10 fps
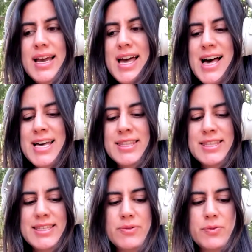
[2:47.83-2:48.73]

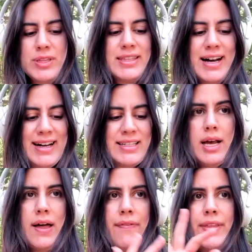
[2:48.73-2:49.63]
And with that,
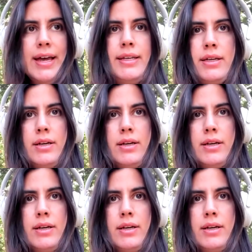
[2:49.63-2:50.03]
and then